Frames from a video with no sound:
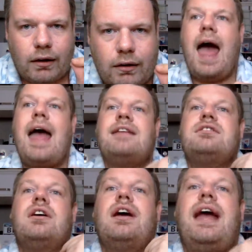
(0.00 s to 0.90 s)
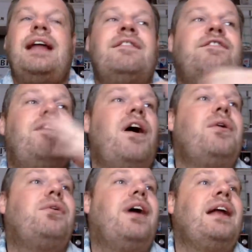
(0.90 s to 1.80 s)
and
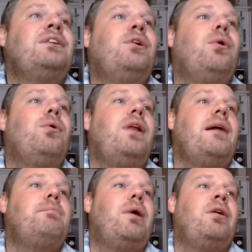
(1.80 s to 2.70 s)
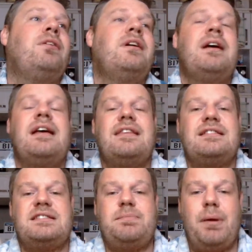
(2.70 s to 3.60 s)
invoke and call upon the
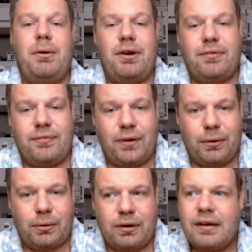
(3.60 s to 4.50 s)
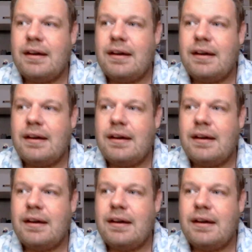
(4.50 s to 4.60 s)
spirit folk